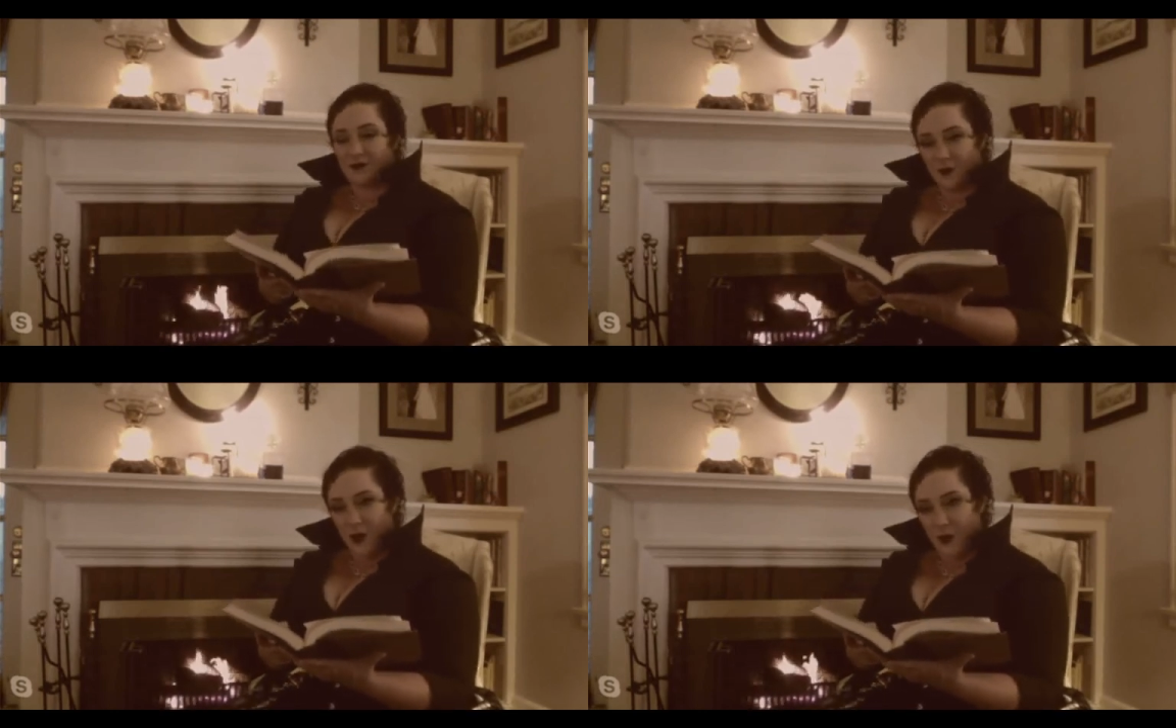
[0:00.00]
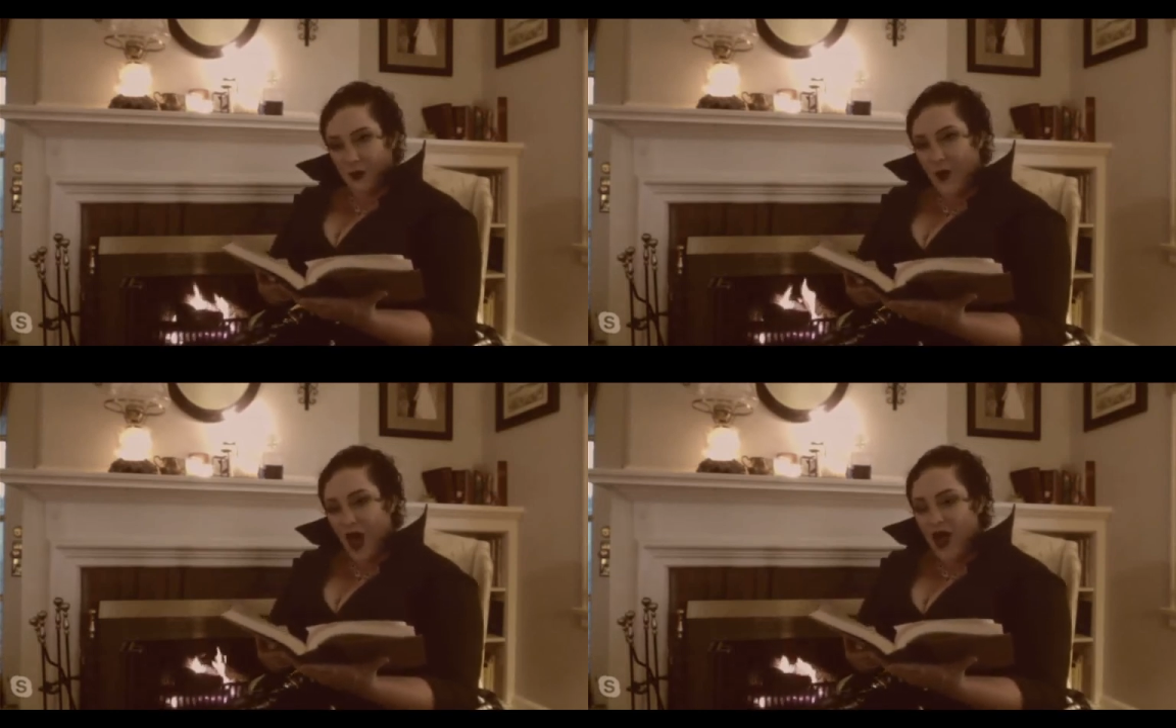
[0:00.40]

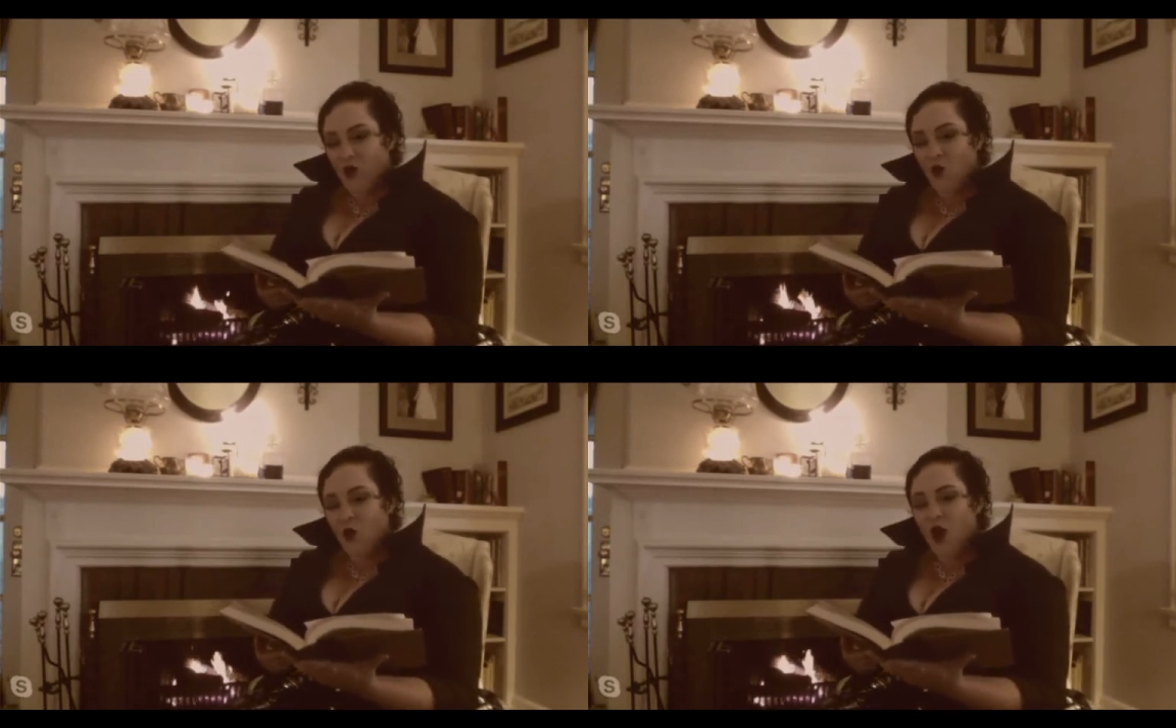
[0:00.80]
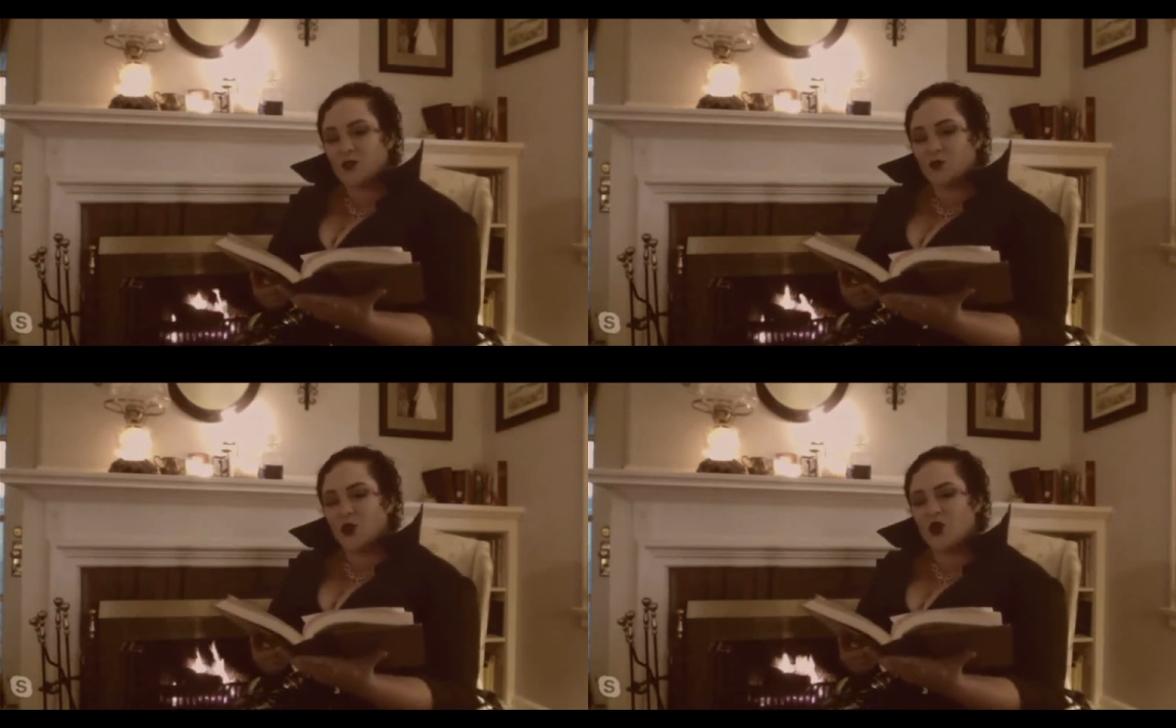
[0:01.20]
But by what
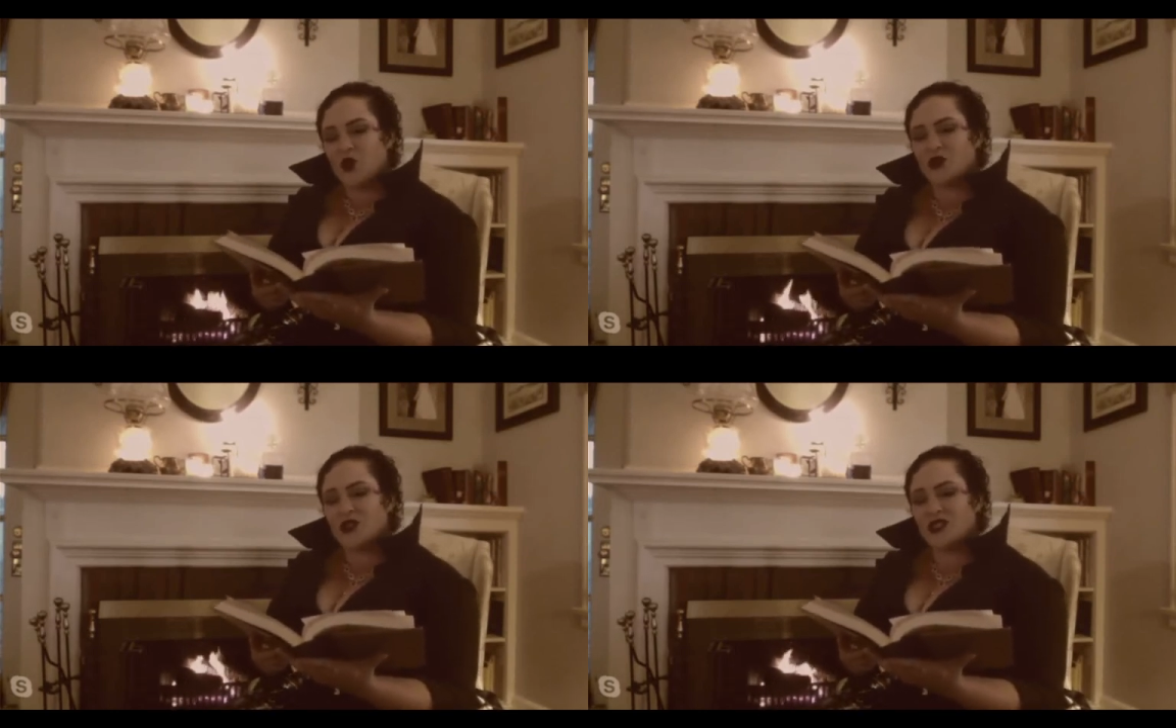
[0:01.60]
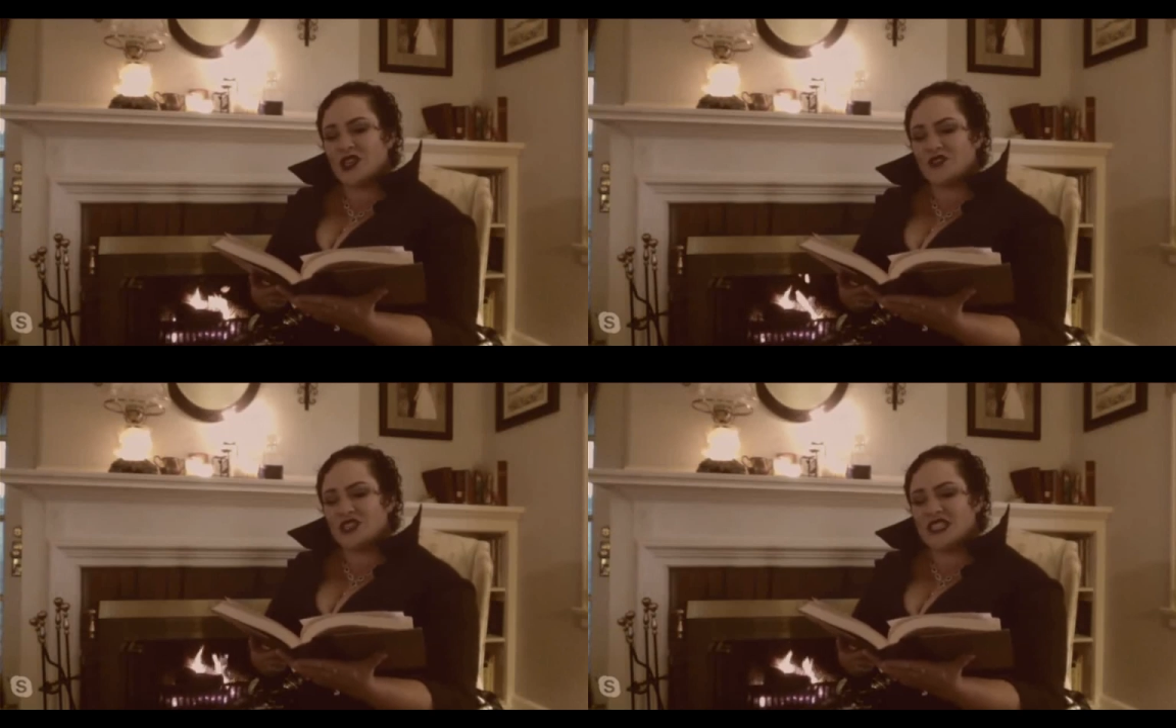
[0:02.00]
perversity
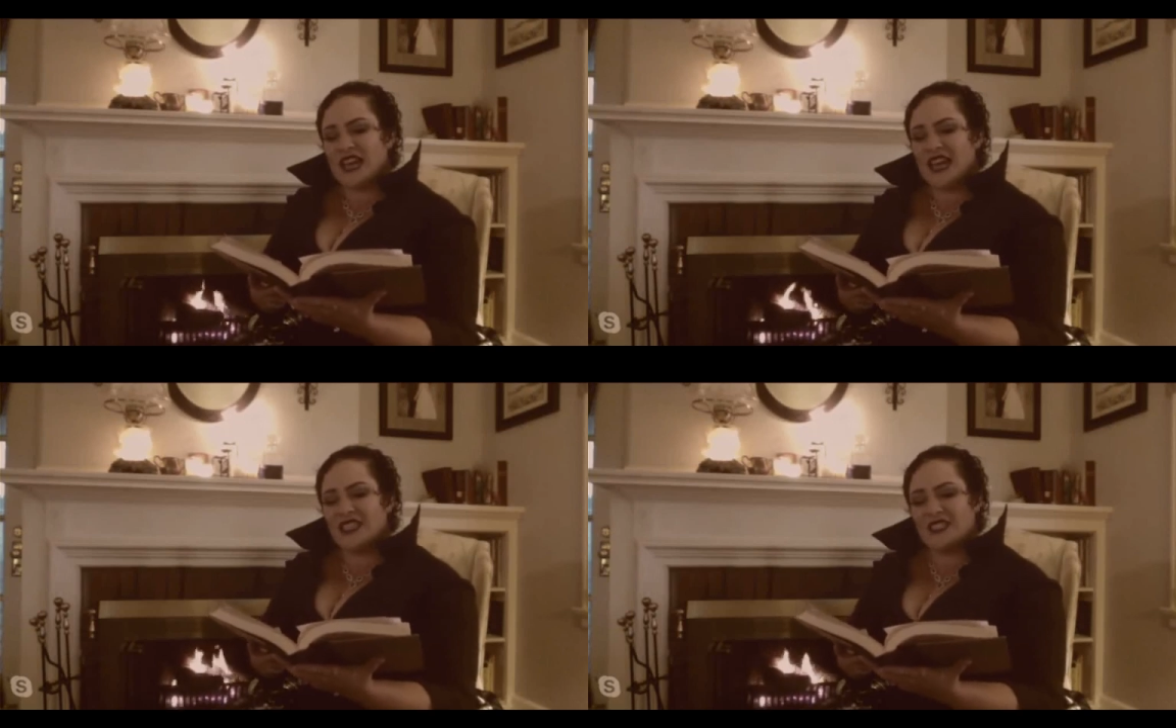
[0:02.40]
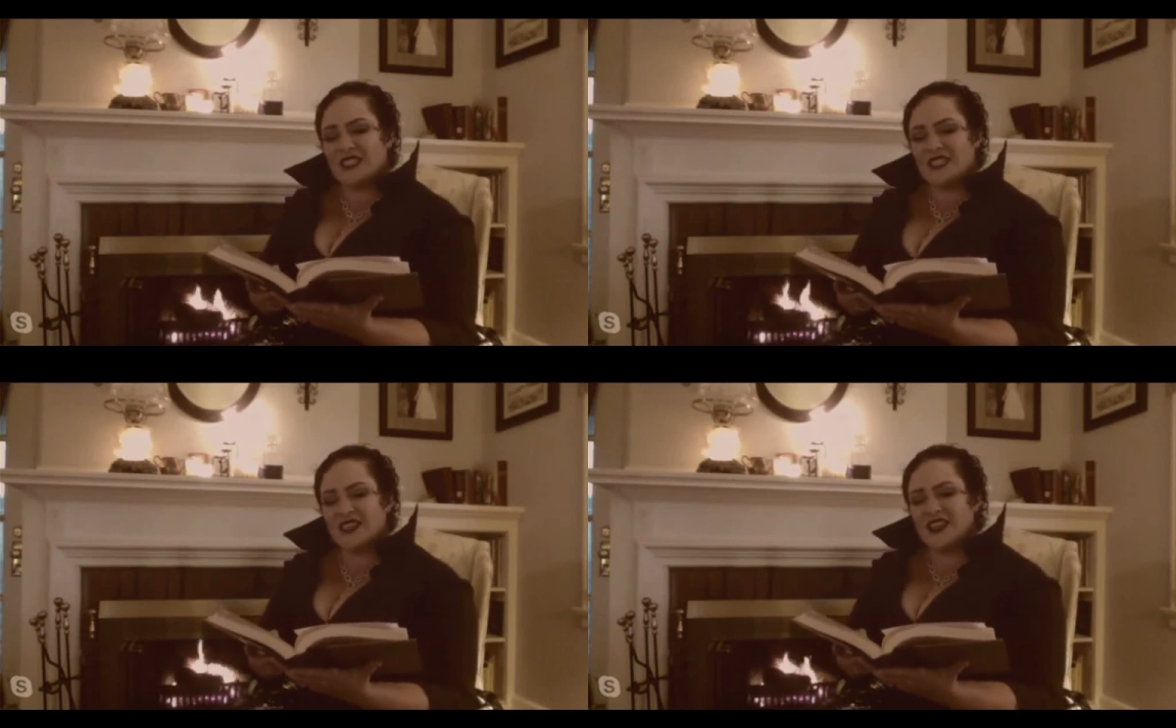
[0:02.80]
of
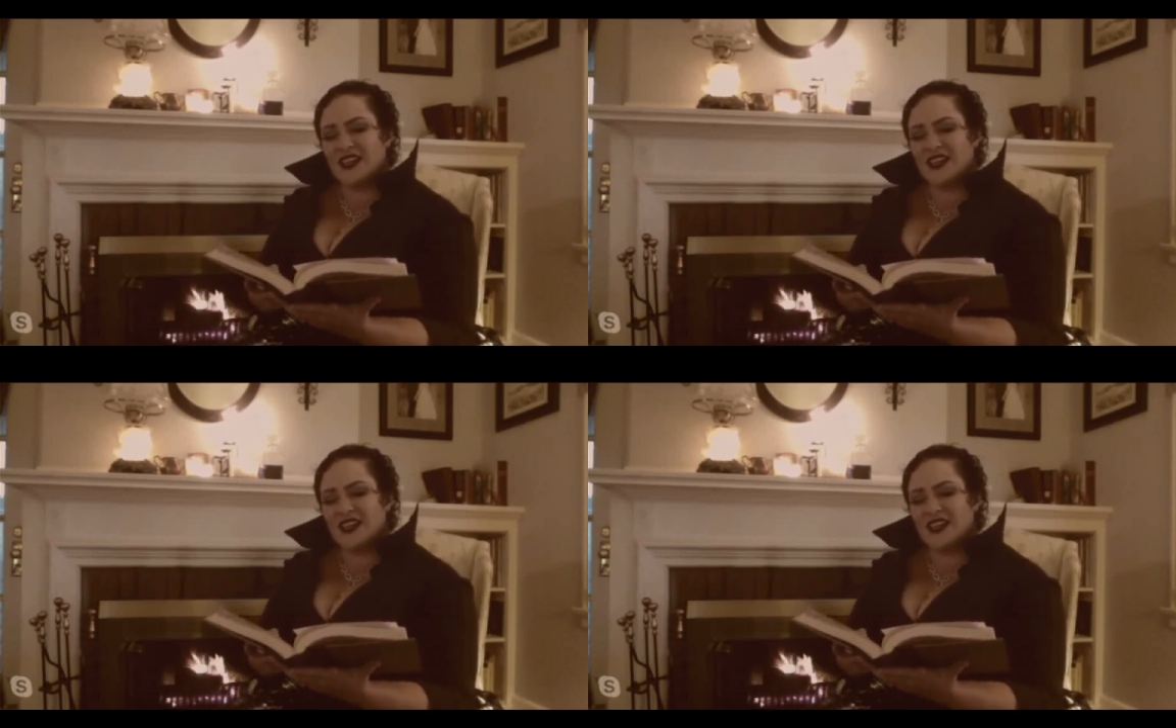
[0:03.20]
taste